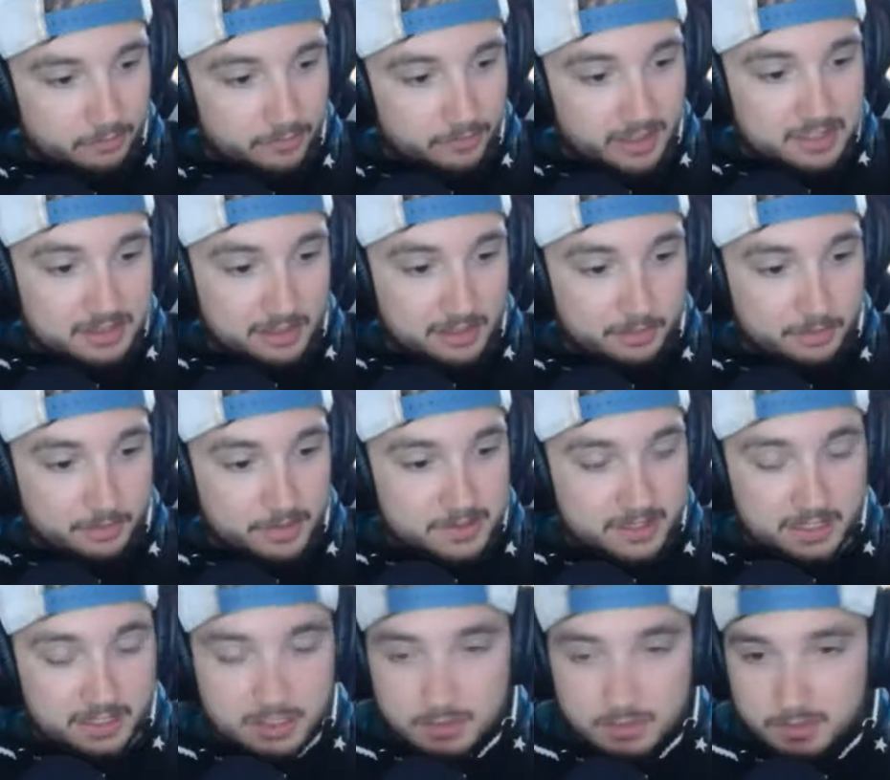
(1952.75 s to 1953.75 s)
Face-off
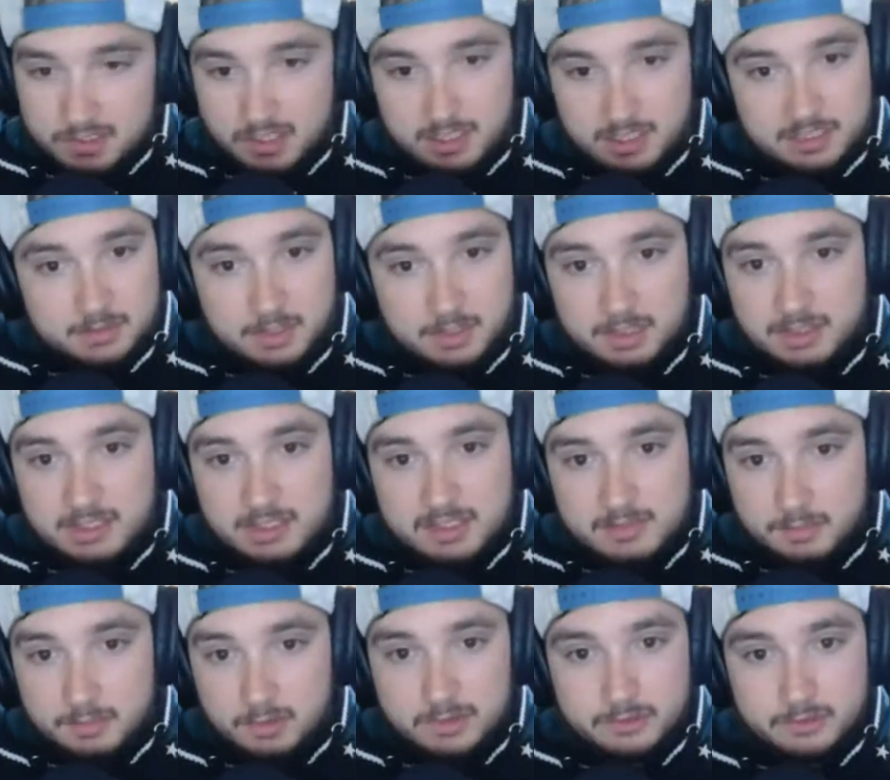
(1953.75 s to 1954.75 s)
percentage, we talked about
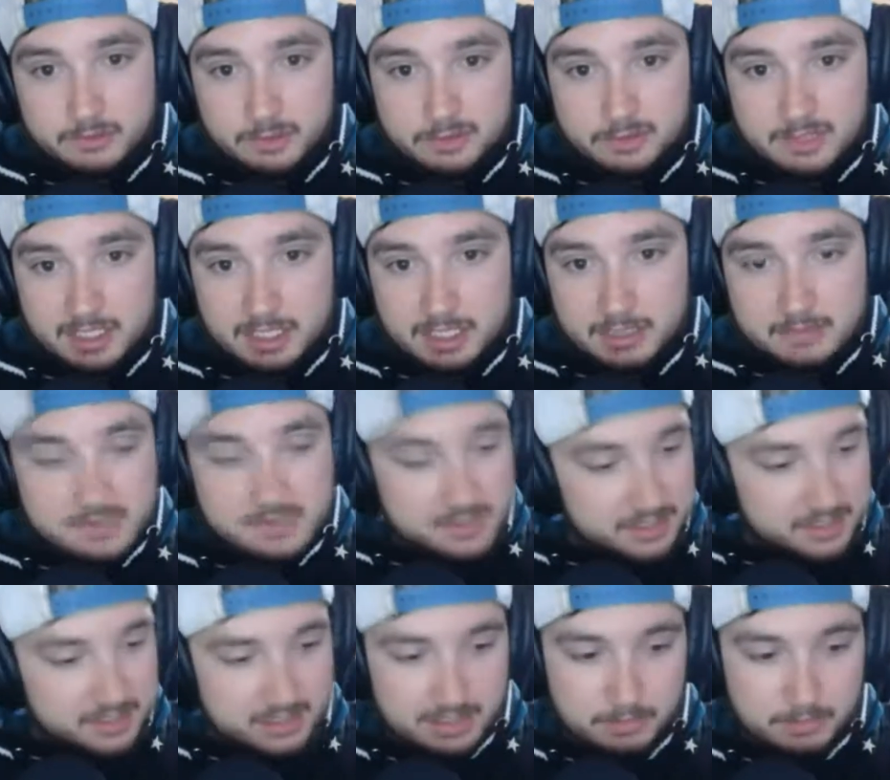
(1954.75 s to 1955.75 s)
this multiple
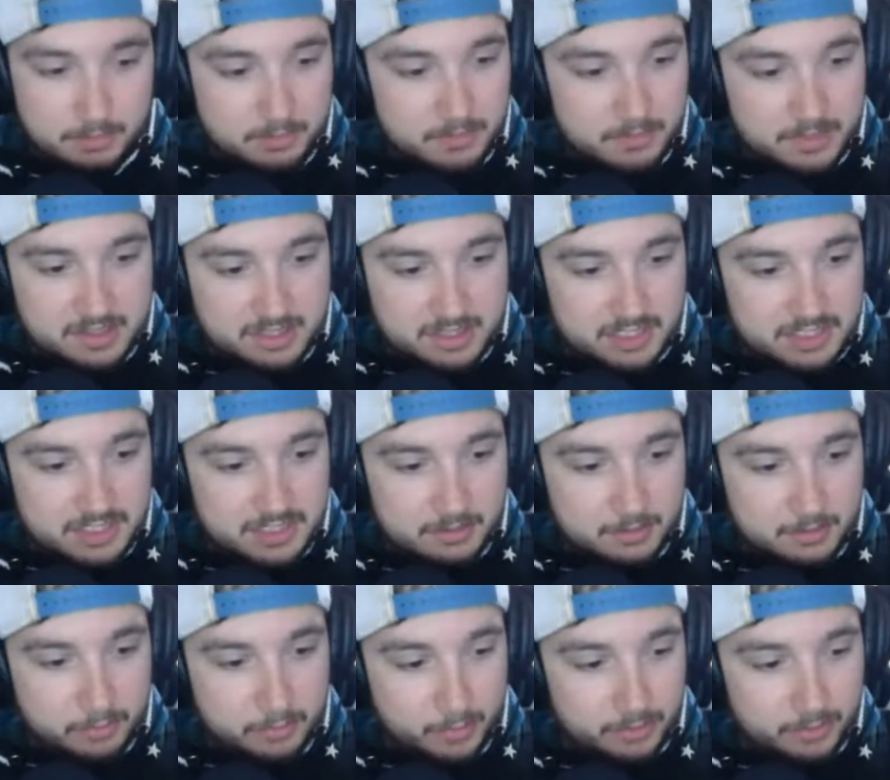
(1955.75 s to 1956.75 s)
times,
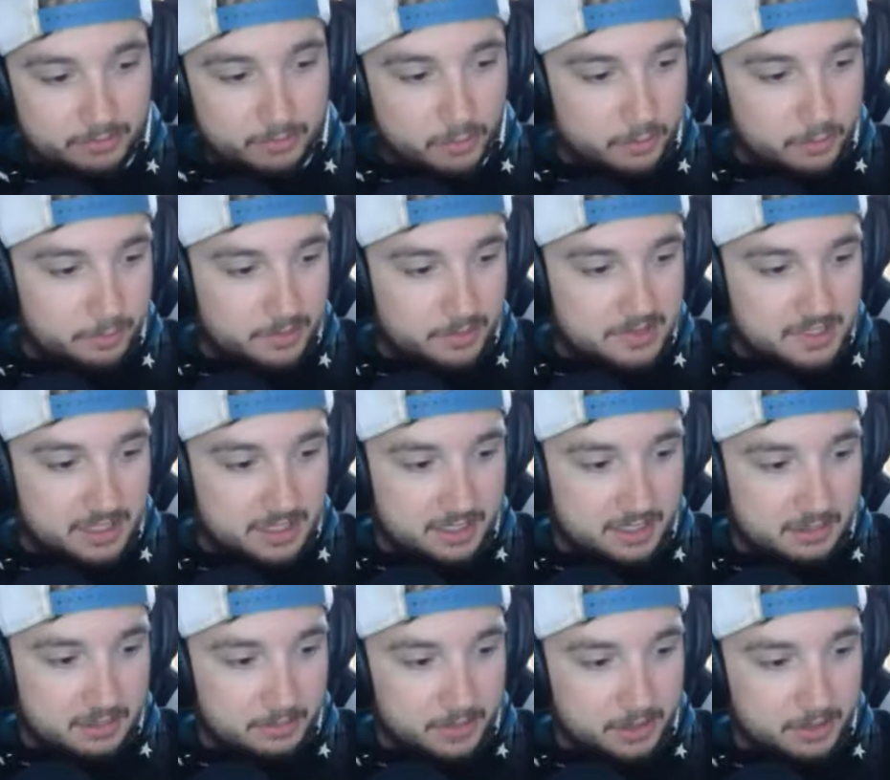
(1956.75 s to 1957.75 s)

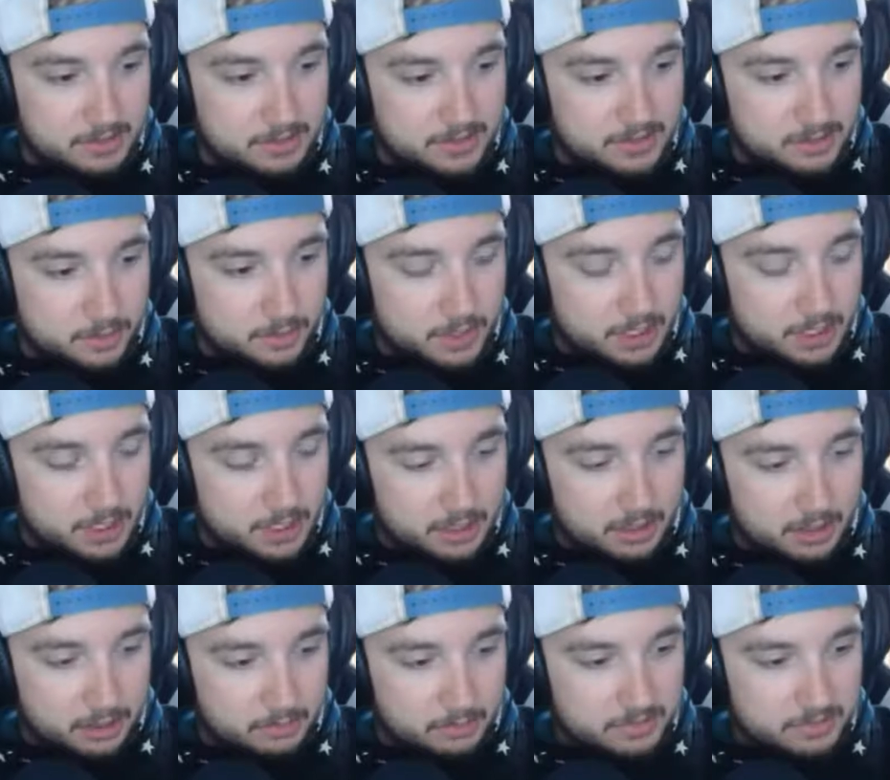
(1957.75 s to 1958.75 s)
60.4% compared to
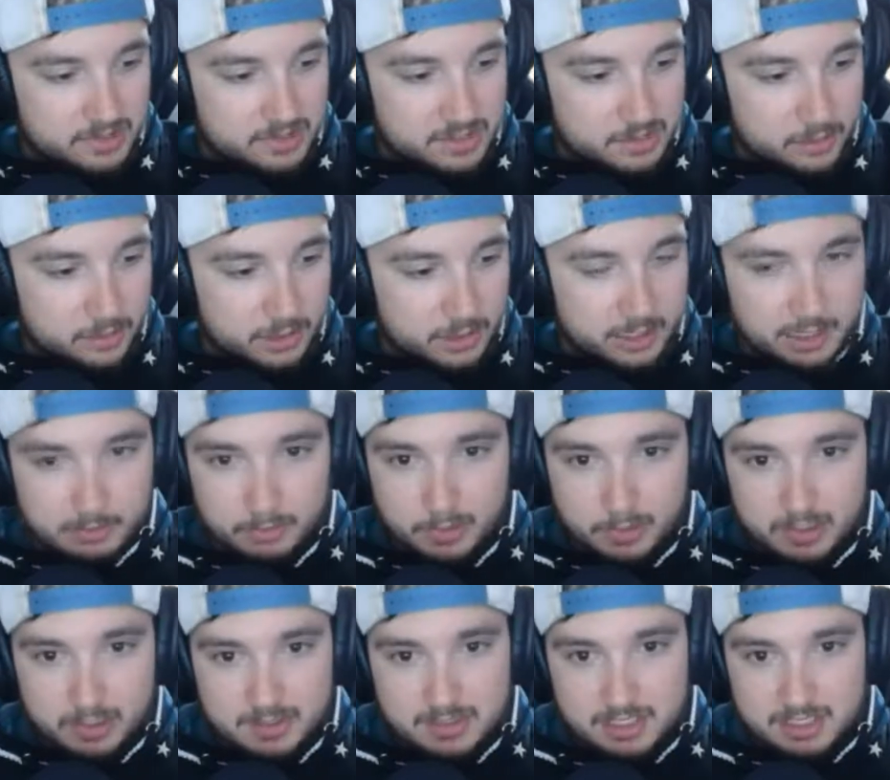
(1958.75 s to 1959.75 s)
Columbus's
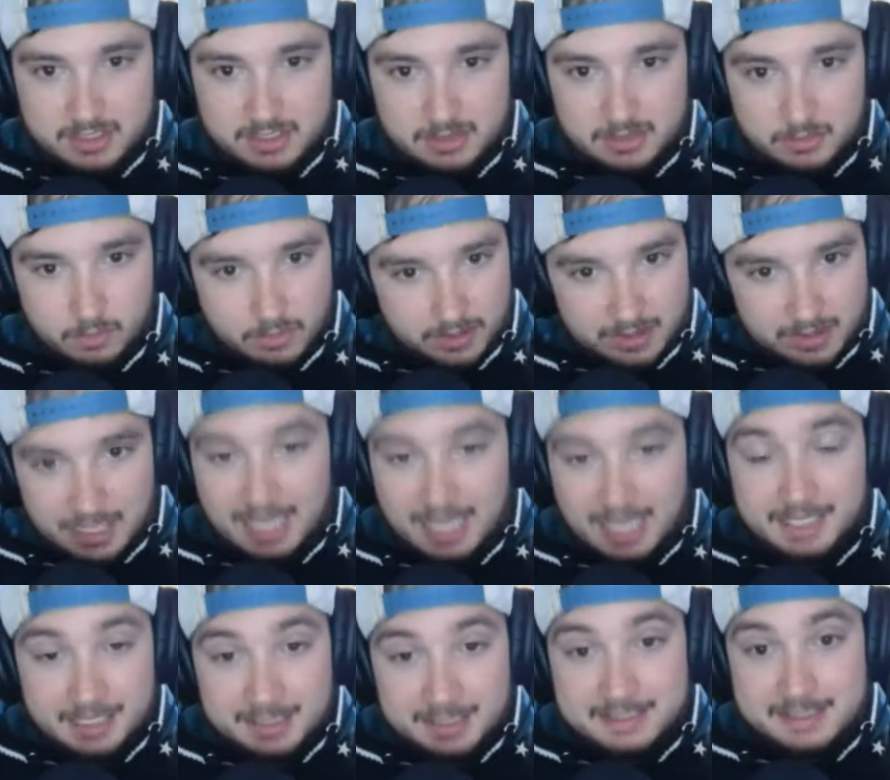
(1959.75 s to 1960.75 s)
39.6%.
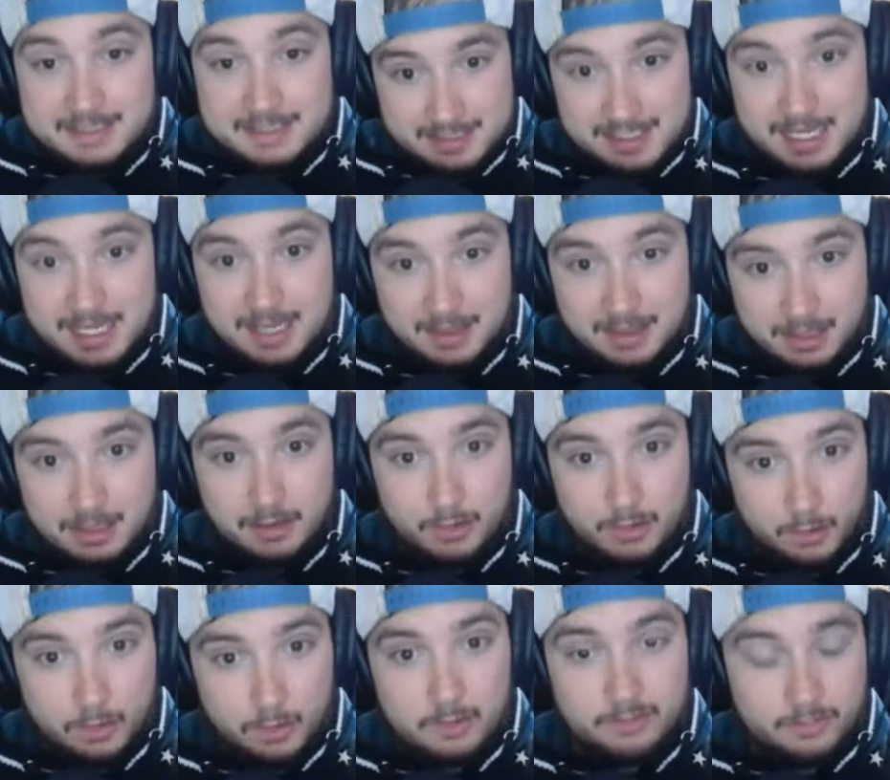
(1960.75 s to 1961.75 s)
That needs to stay
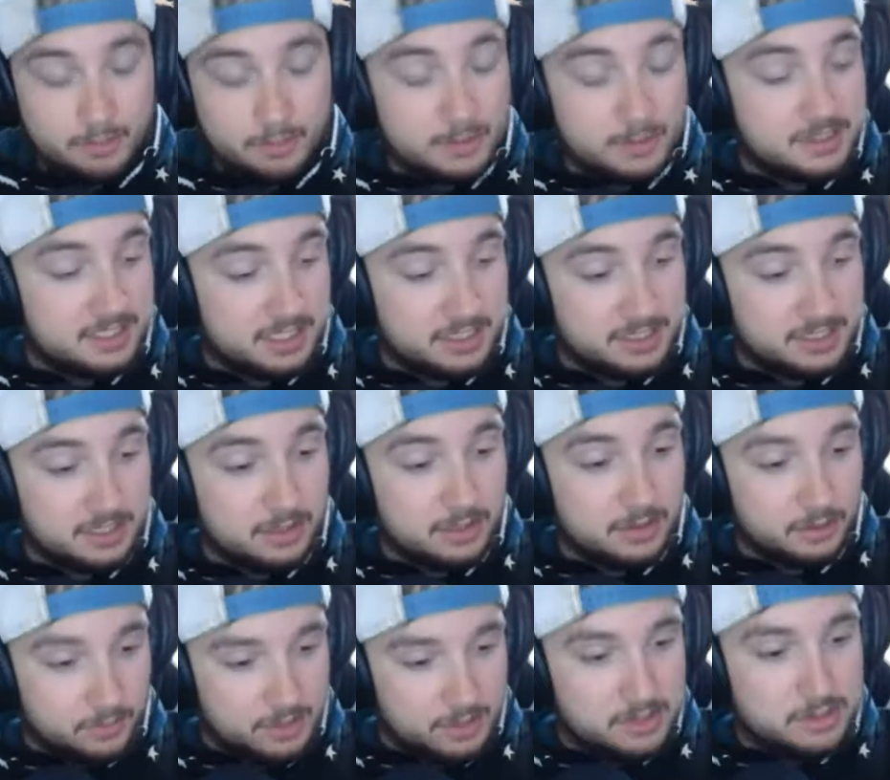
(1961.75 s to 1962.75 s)
there in order for us to
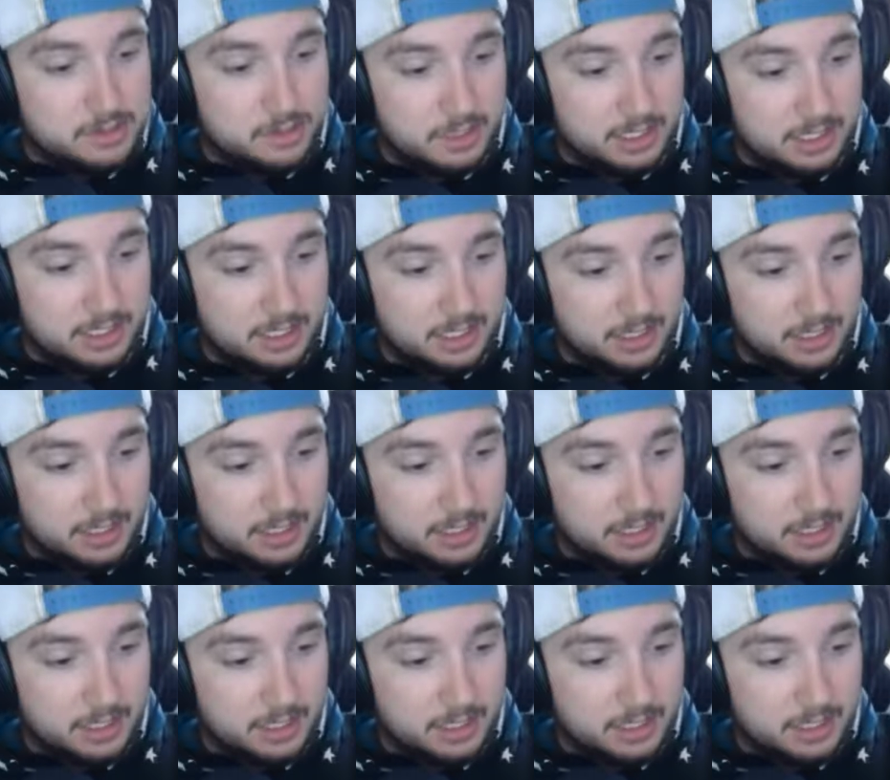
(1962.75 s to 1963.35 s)
continue the win streak.